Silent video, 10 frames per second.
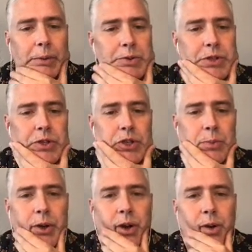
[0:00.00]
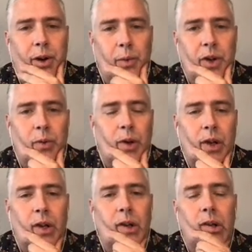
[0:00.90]
I would just assume there already was
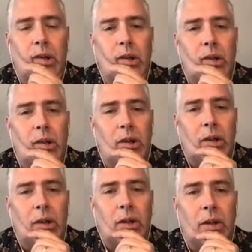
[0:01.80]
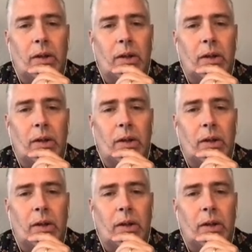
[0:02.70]
one. And there is.